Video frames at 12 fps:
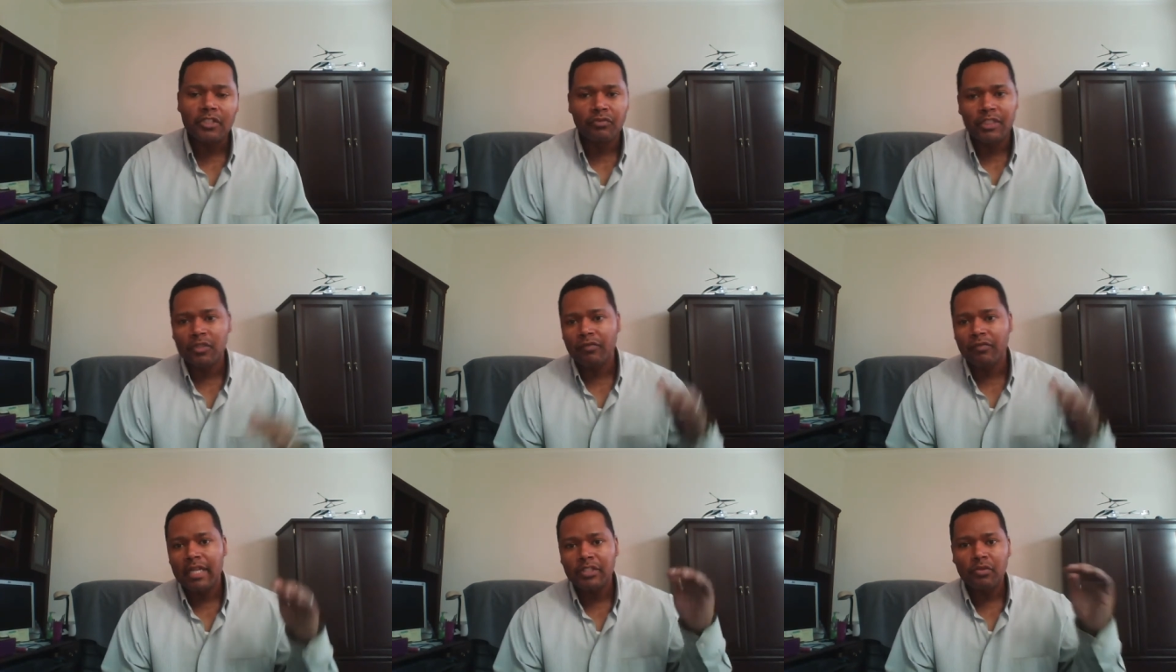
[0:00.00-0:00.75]
it's reached
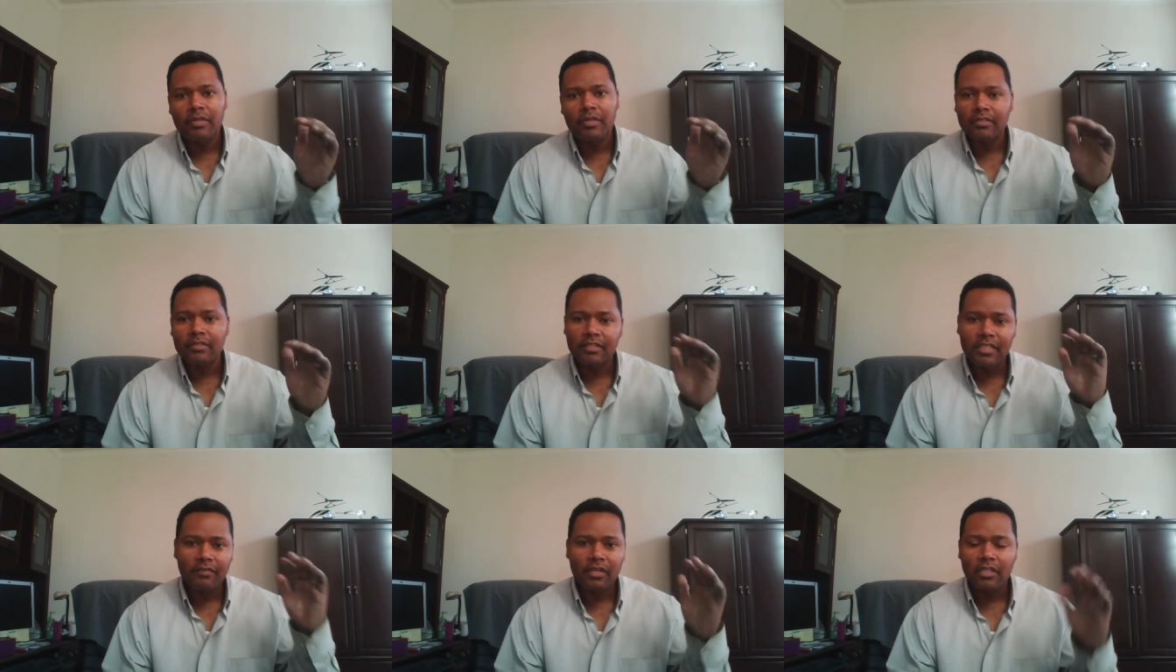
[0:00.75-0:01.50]
over that
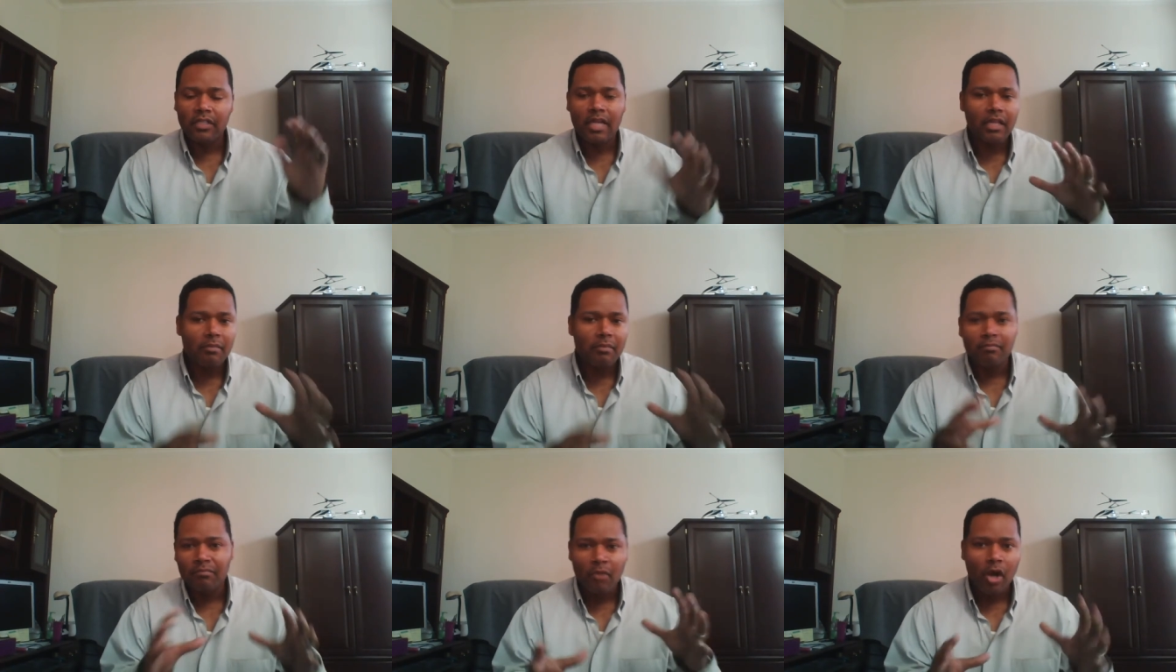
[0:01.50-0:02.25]
$2,700
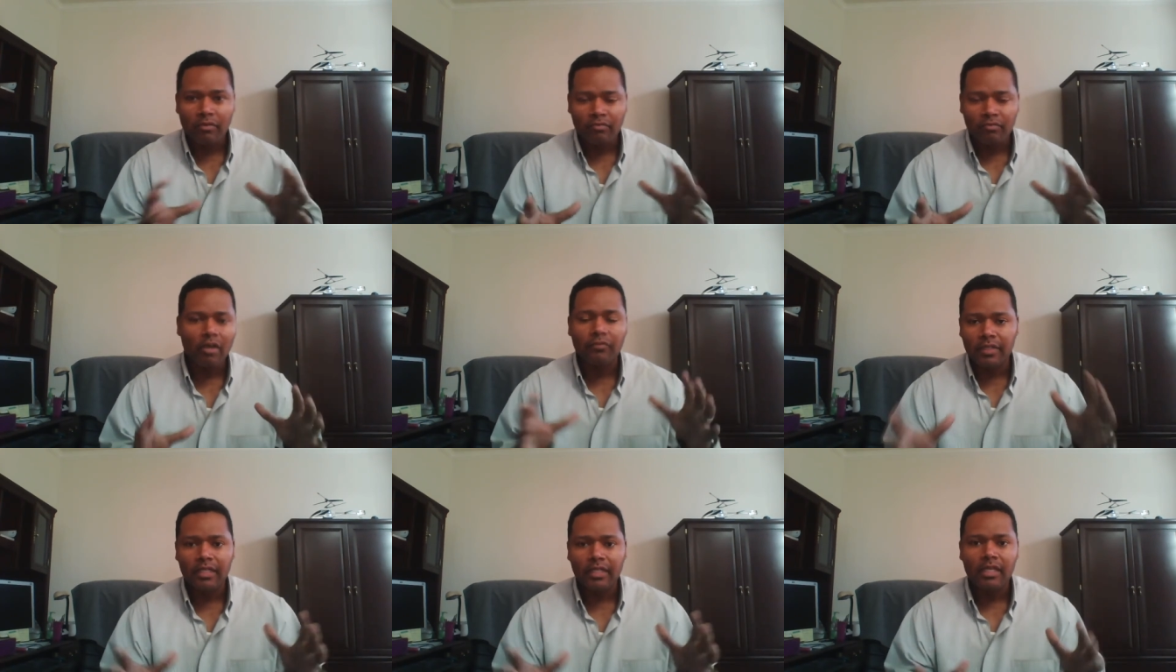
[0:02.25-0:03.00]
mark
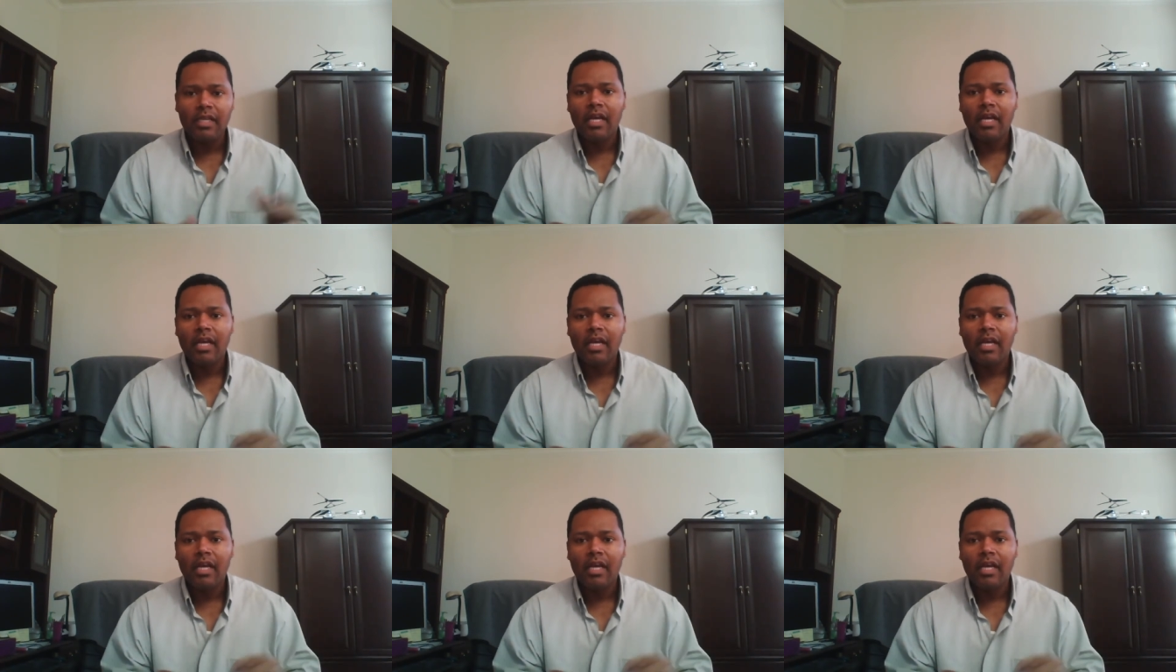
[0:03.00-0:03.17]
roughly.